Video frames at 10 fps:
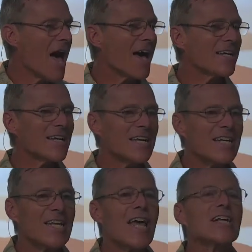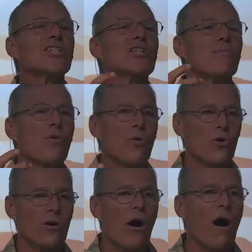at an inestimable
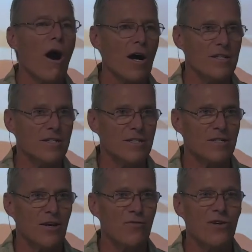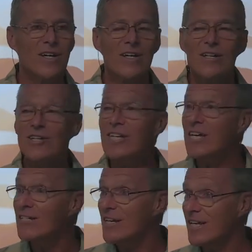cost of
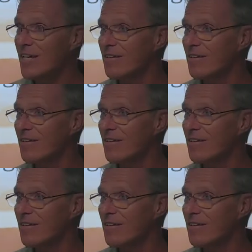dignity,